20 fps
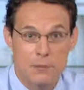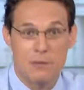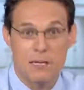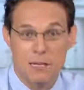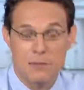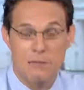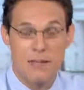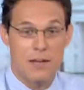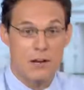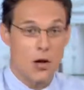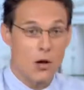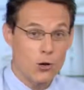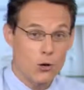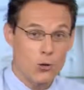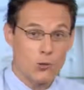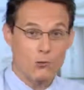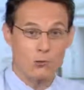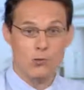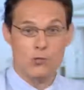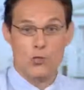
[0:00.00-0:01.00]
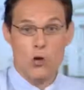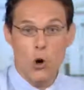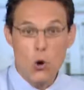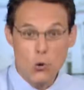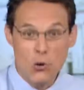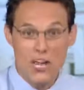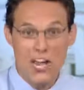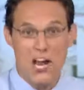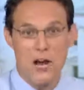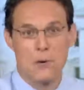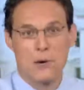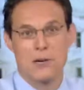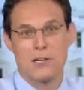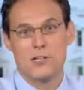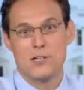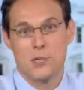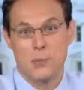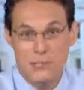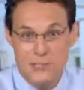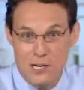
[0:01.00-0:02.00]
you think of that Uncle Joe
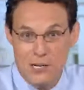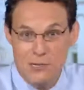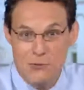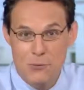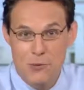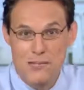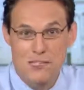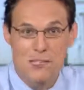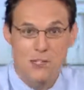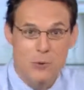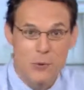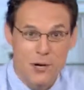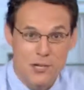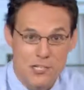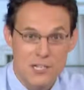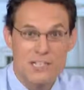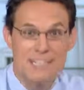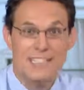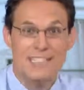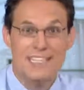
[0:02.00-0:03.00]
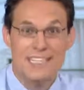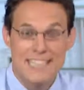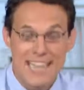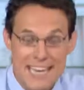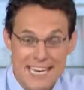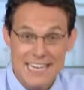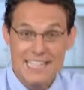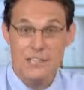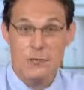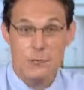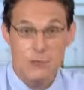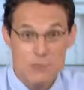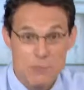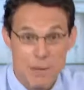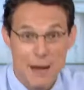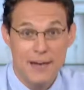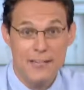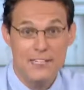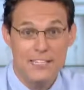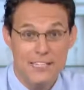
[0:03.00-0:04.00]
caricature, it does raise the question, is he getting the
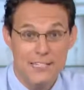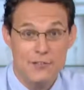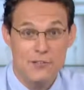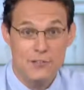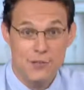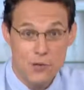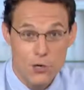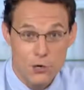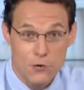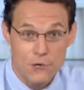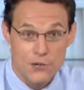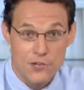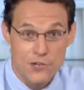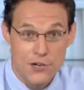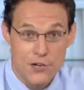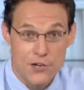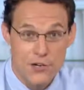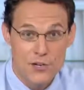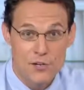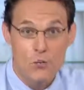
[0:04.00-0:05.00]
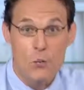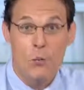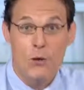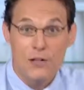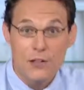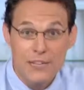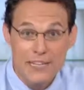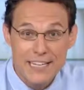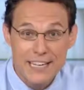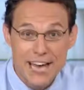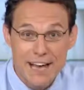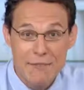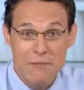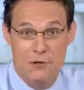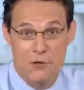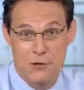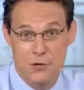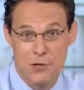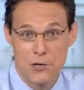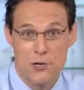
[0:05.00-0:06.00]
respect he deserves? Will he
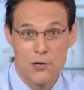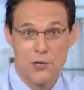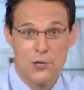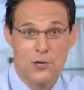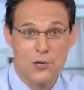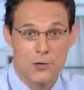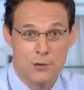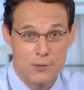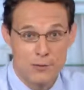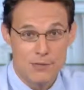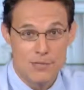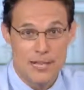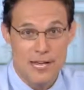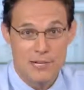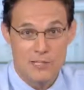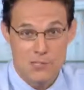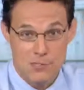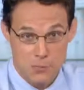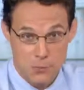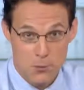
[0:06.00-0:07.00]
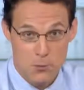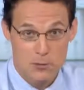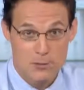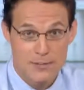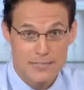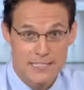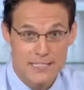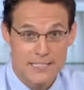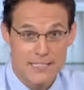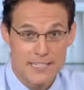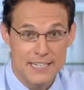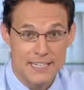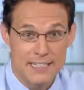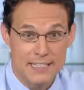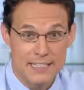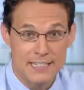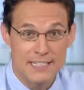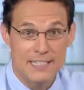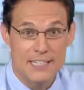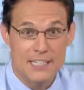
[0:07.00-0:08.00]
ever? Or is that just one of the
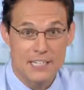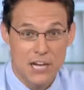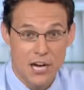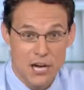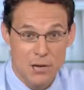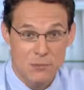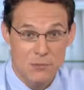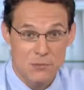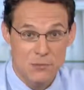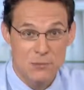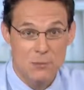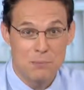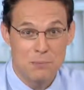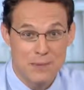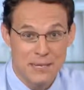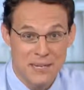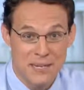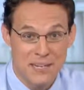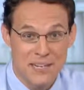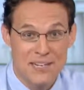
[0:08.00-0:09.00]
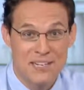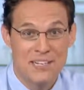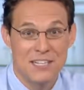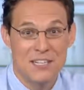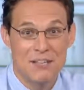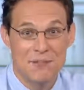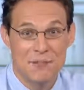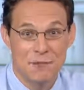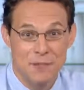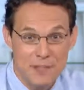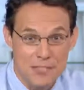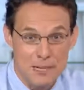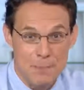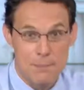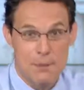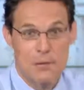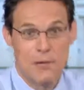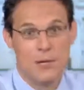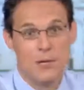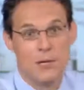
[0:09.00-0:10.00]
indignities that comes with being the
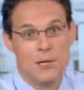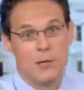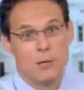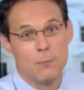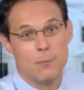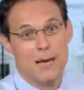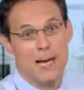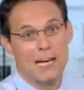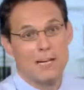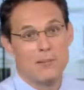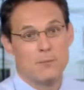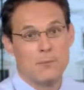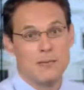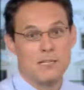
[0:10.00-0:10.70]
Veep? Well, back with